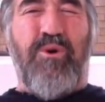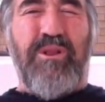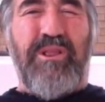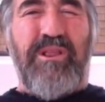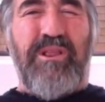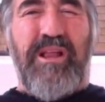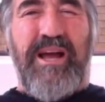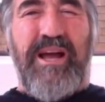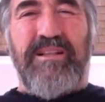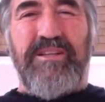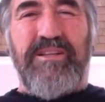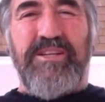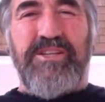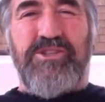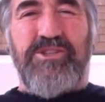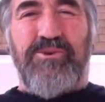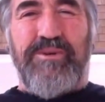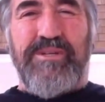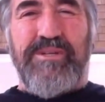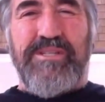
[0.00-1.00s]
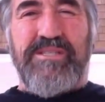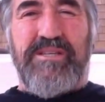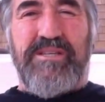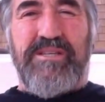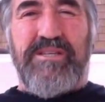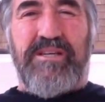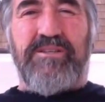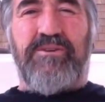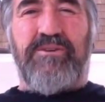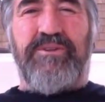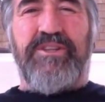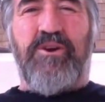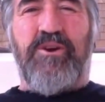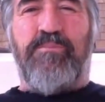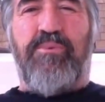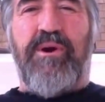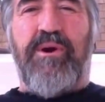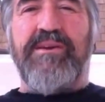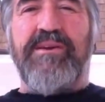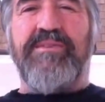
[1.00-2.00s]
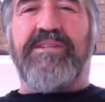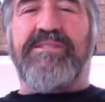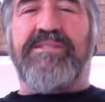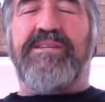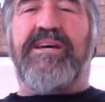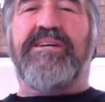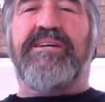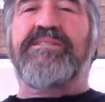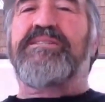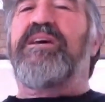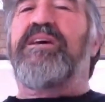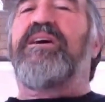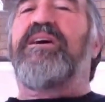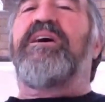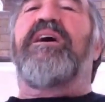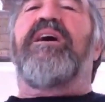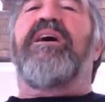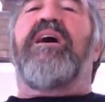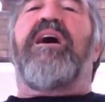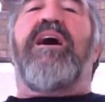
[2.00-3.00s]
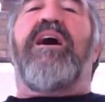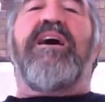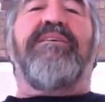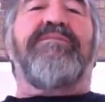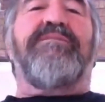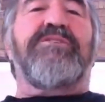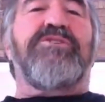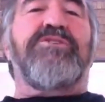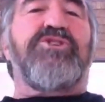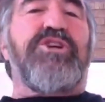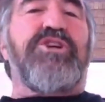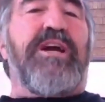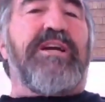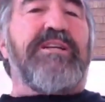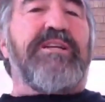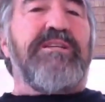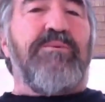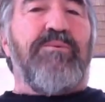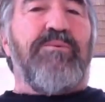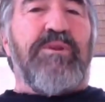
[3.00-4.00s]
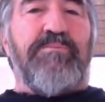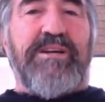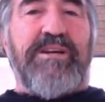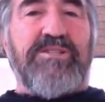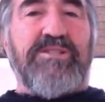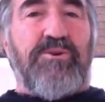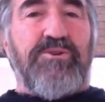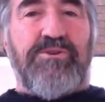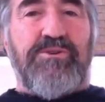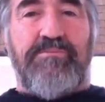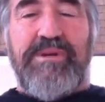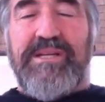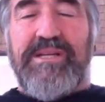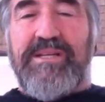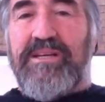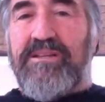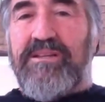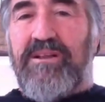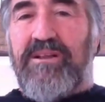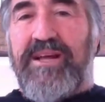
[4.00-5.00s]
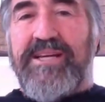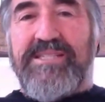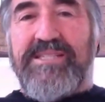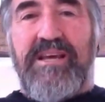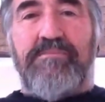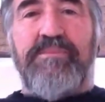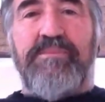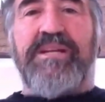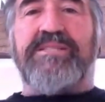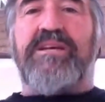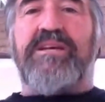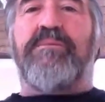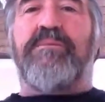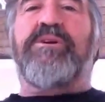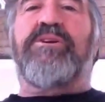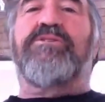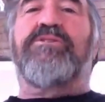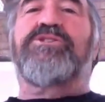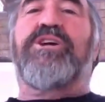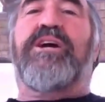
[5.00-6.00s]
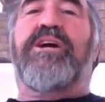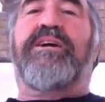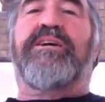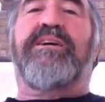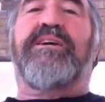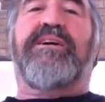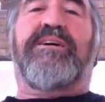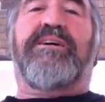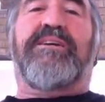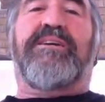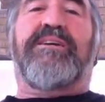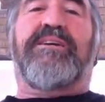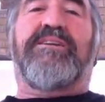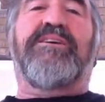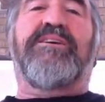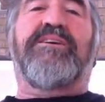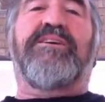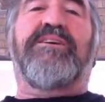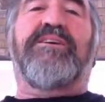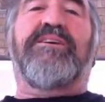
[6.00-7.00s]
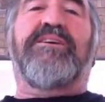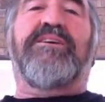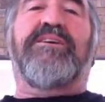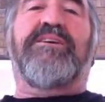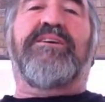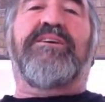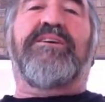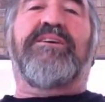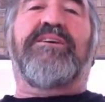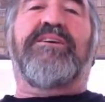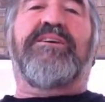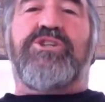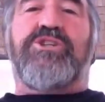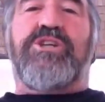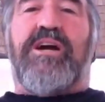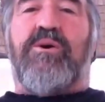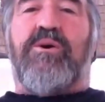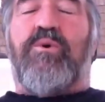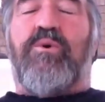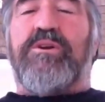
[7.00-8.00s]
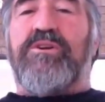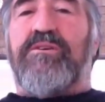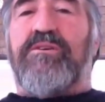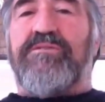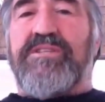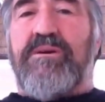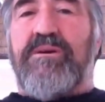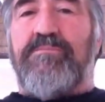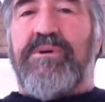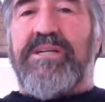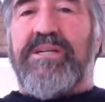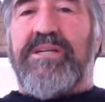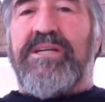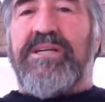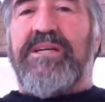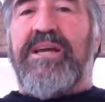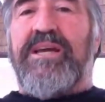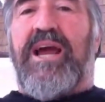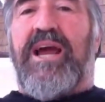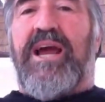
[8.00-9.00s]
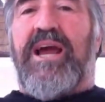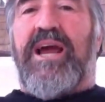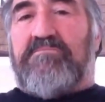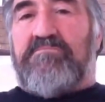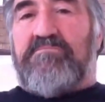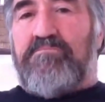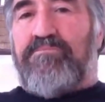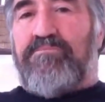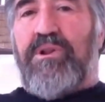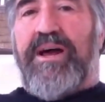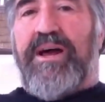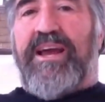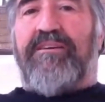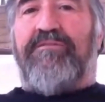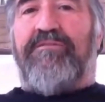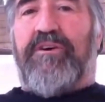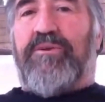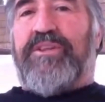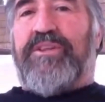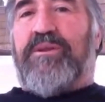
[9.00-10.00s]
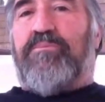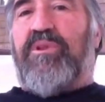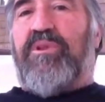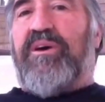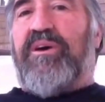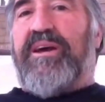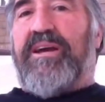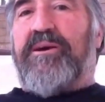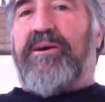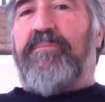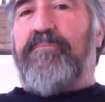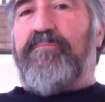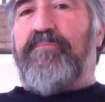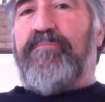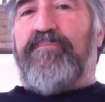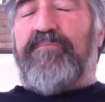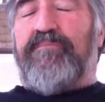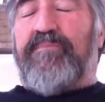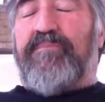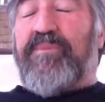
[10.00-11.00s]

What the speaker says: more likely to a signal in their brain that says, I haven't checked in with my social media in the last 10 minutes, I better check in. Or, gee, I wonder if somebody blank, fill in the blank.